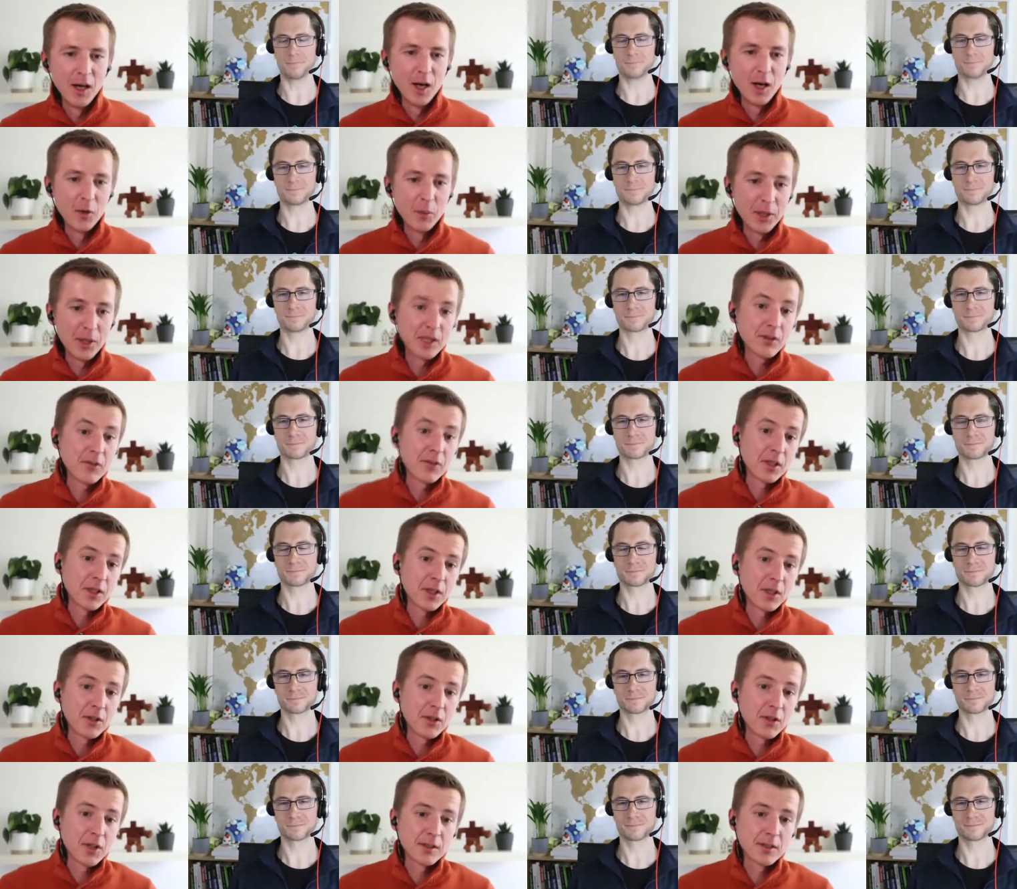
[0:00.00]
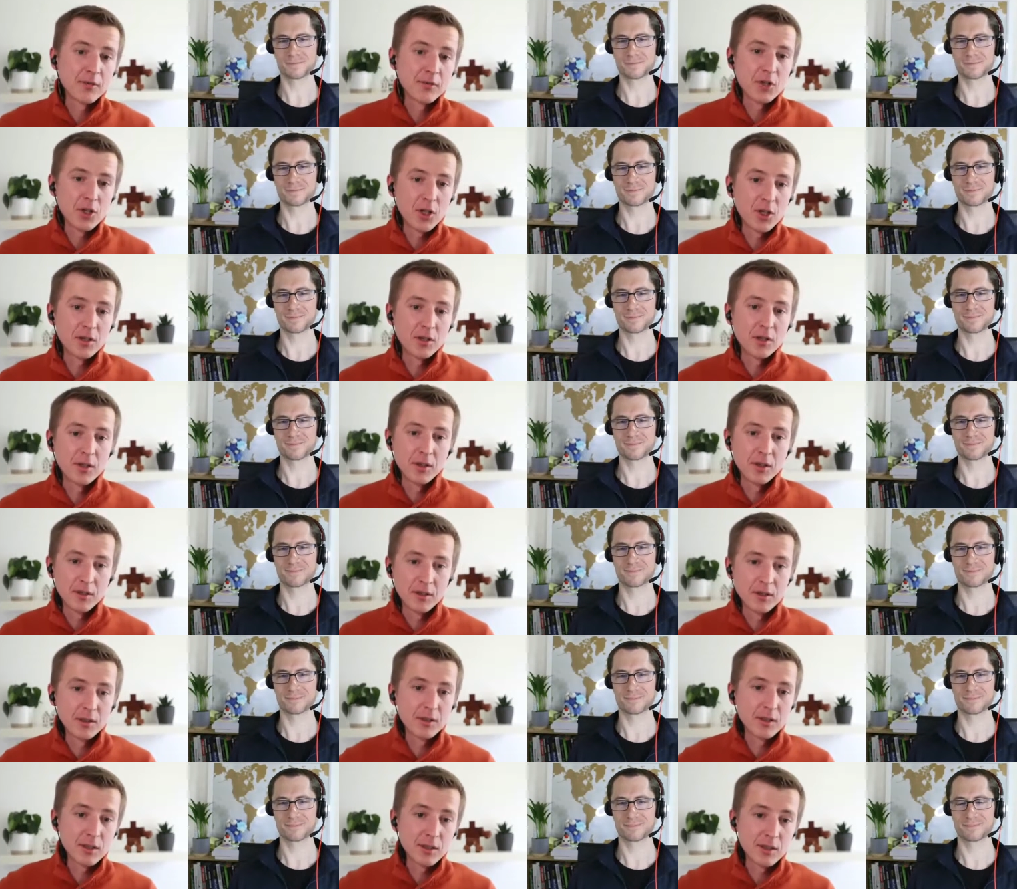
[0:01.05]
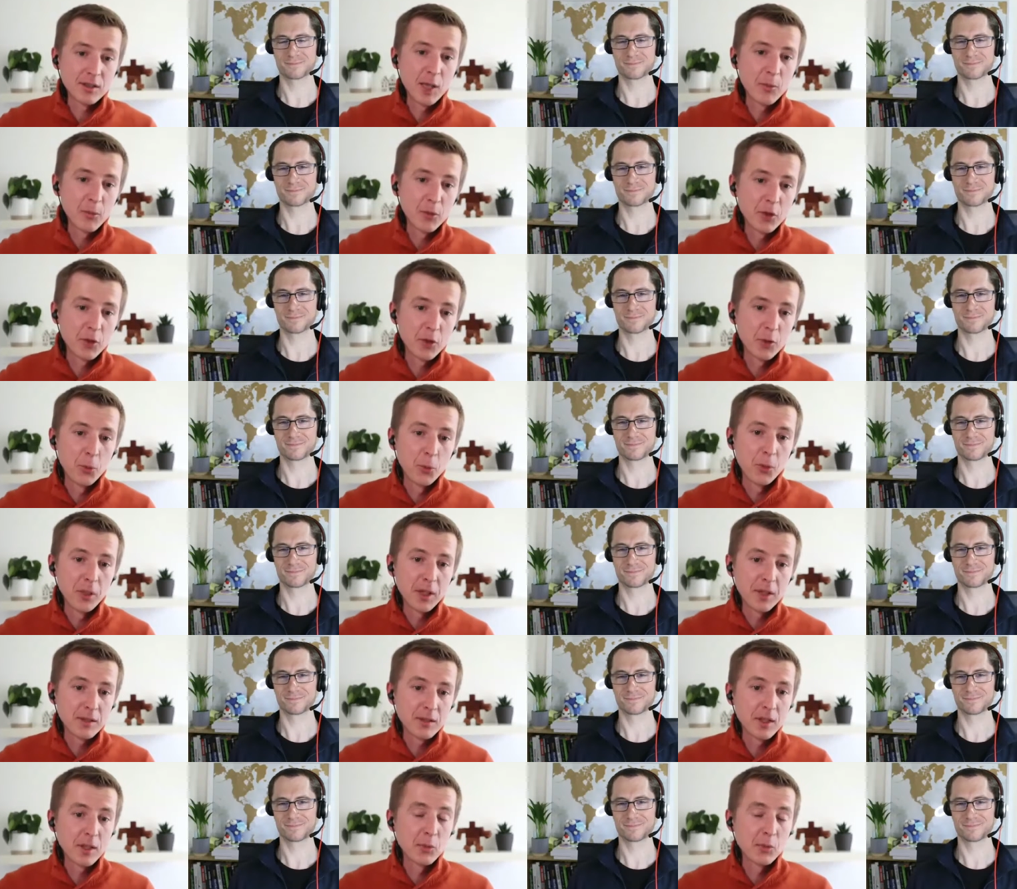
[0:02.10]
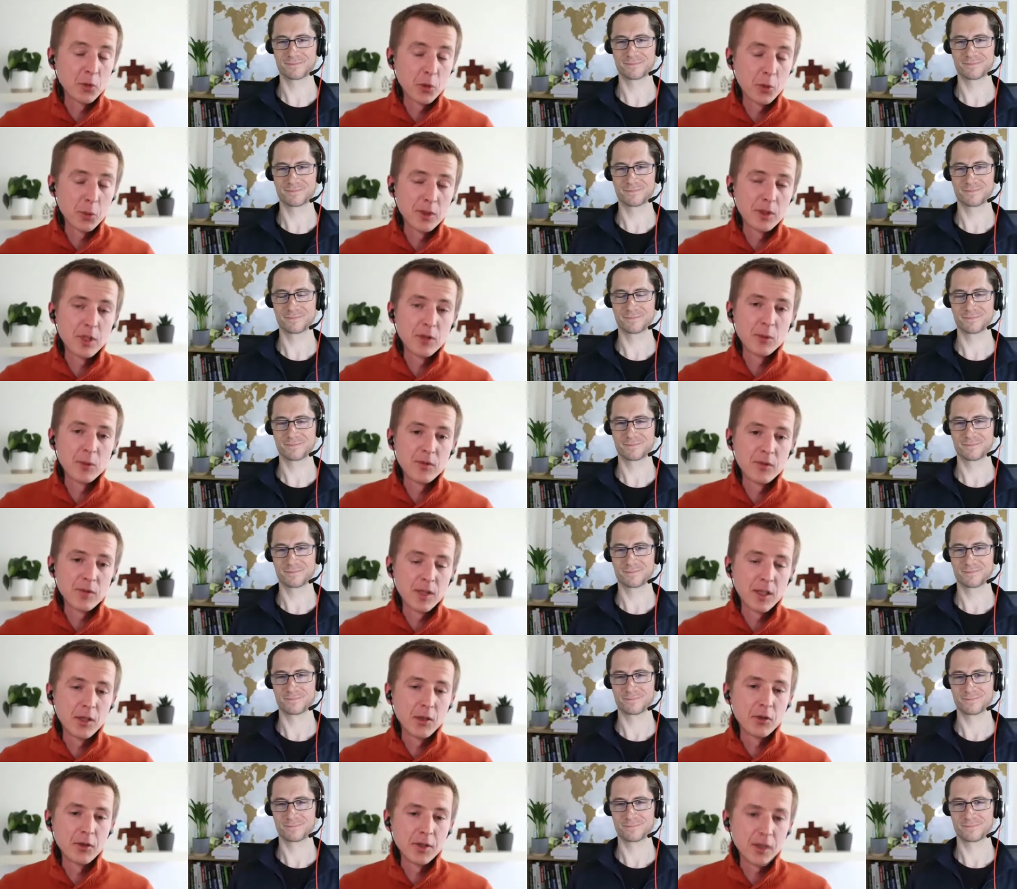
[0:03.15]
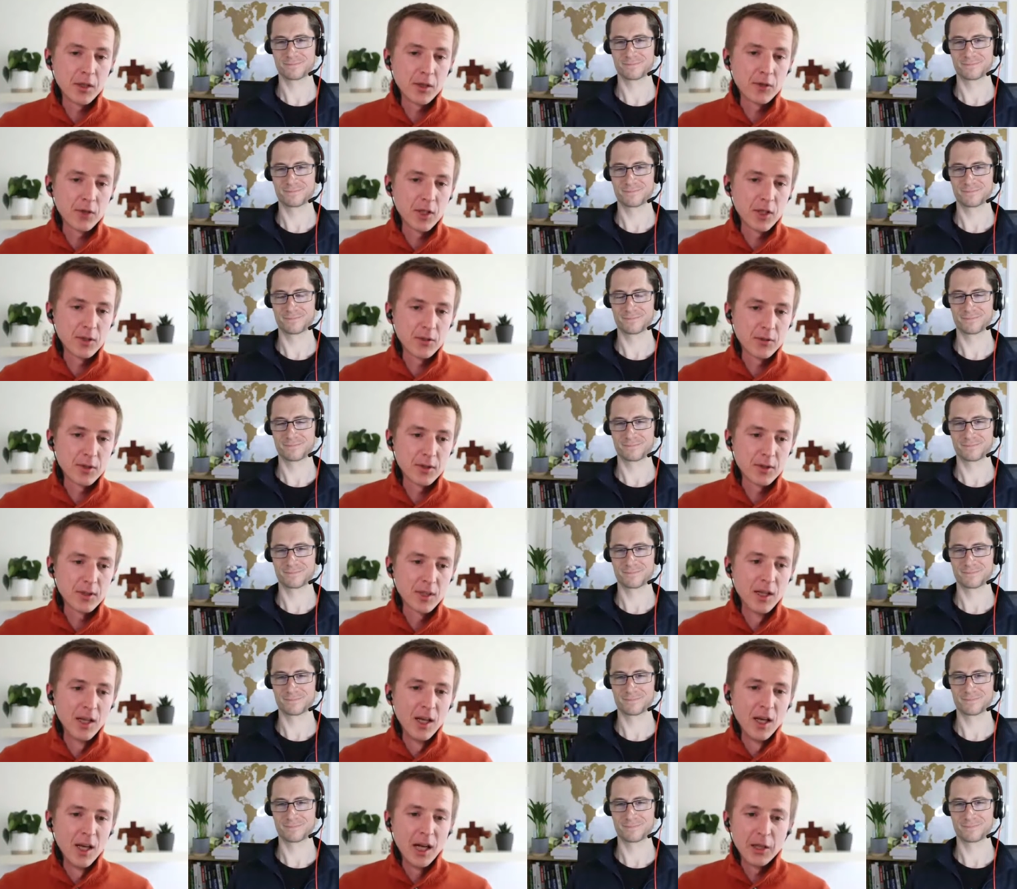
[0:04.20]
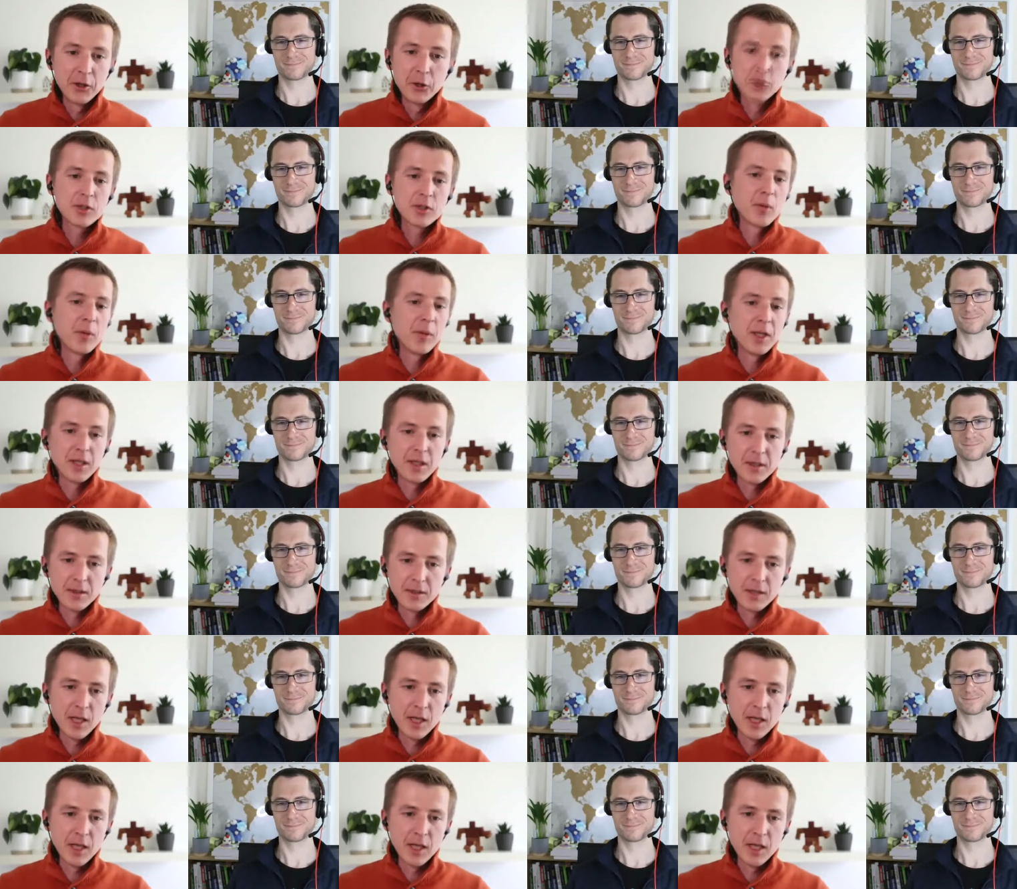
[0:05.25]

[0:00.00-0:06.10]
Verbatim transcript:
Speaker 1: Uh, but even here, as I've shared, uh, some of the wins and improvements that we've seen on data transfers, and those are millions.